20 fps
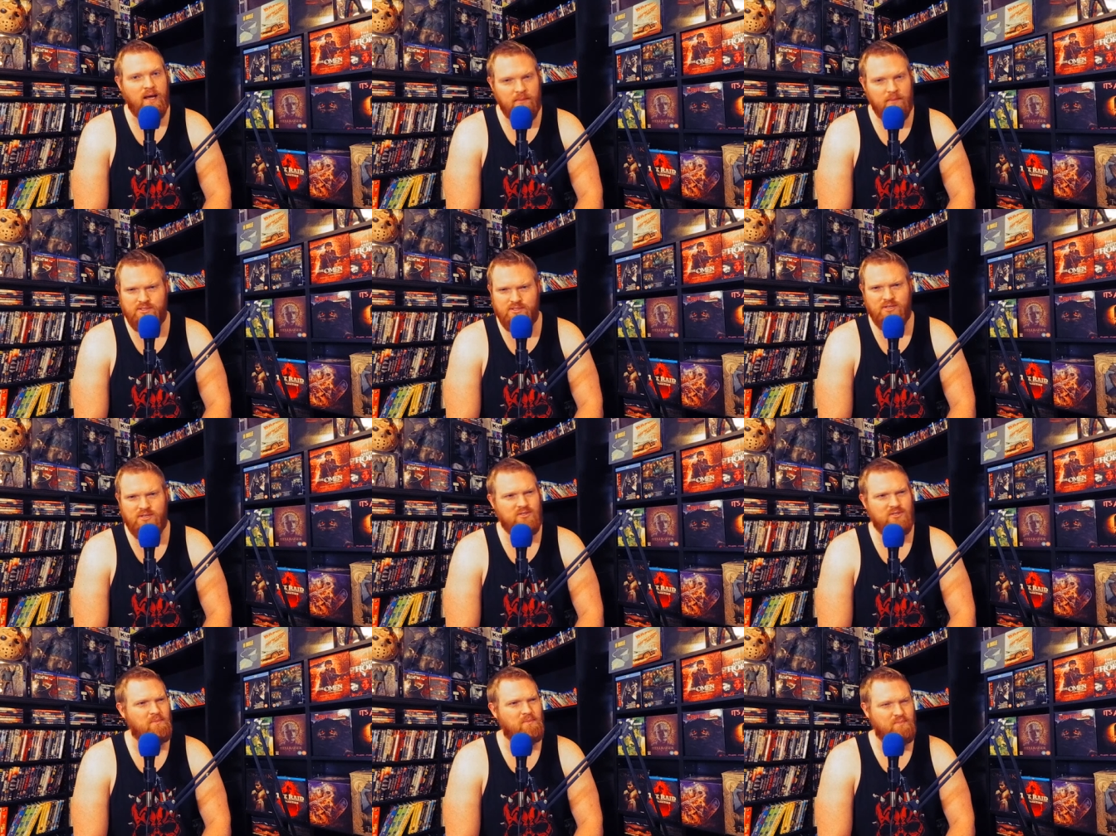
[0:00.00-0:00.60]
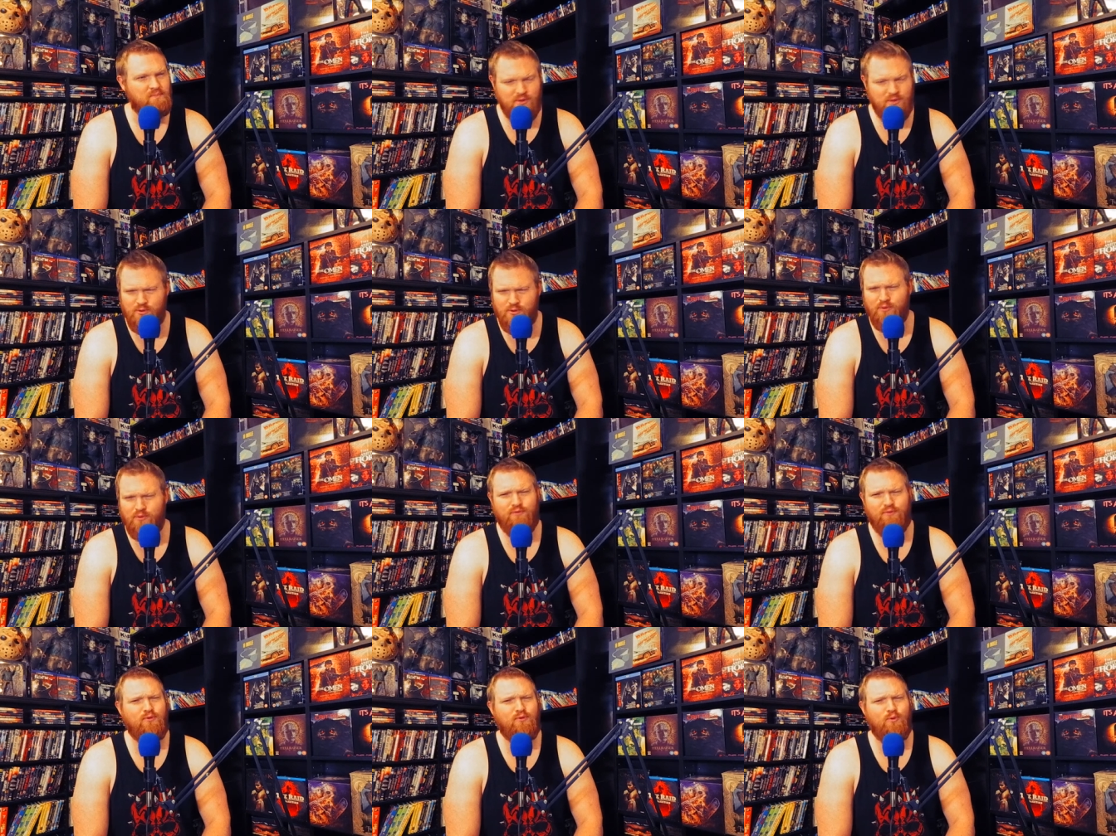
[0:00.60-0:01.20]
It's just a
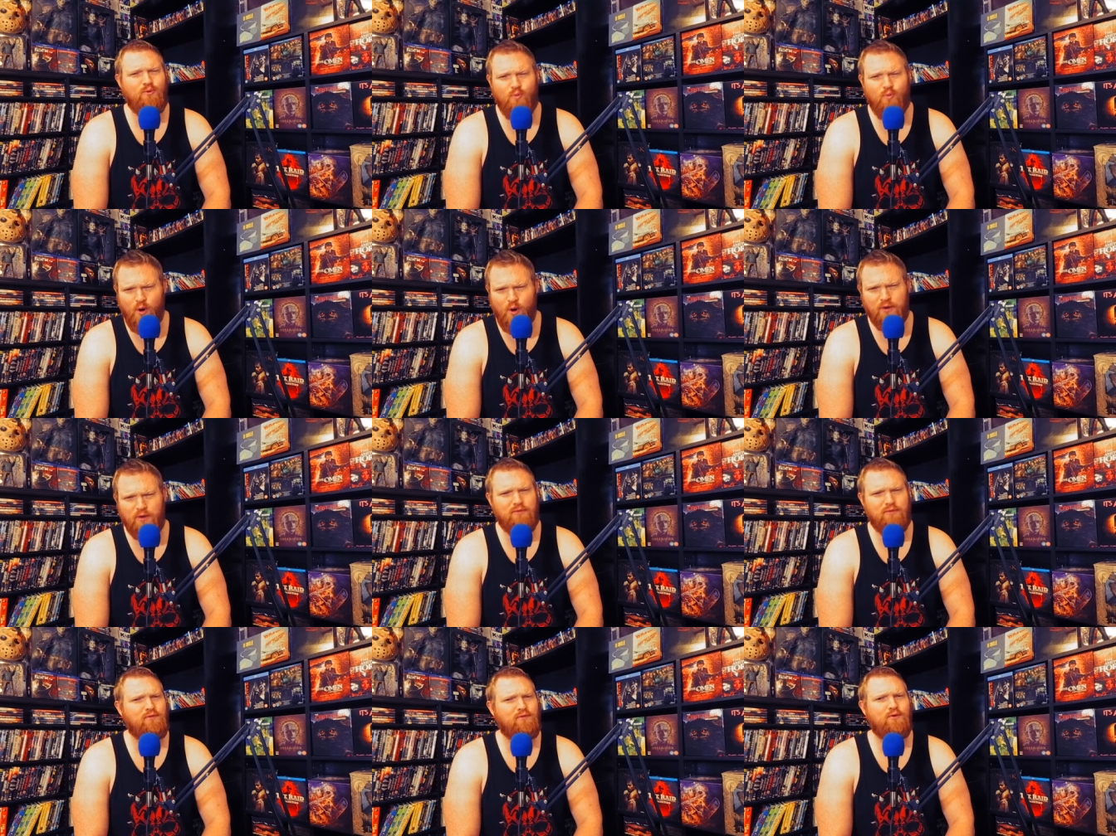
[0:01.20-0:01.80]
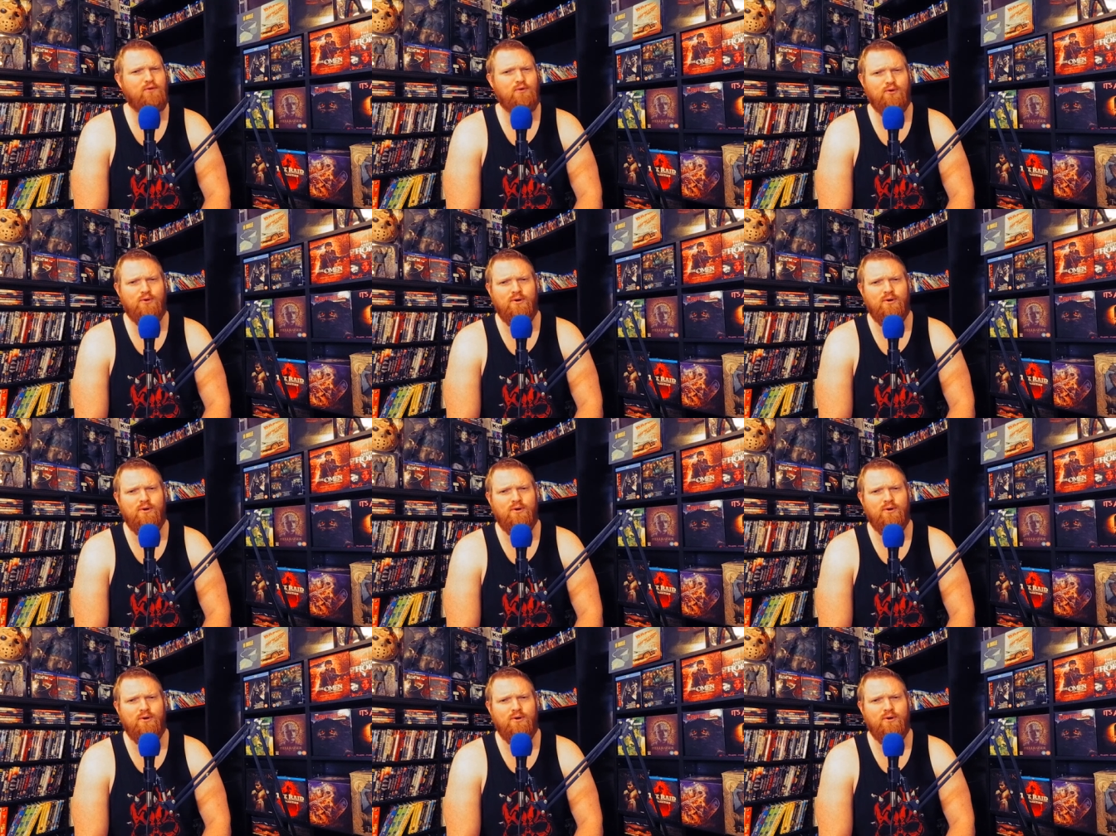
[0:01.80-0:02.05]
beautiful, wonderful,